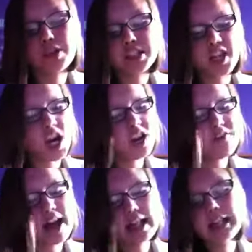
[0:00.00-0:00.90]
rinse it off.
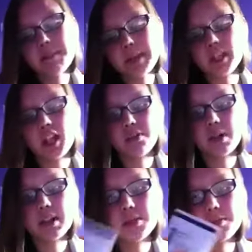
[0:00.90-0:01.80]
I like the peel off
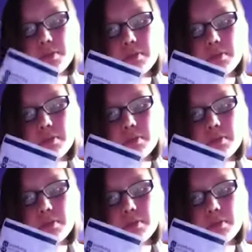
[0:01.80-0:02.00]
ones,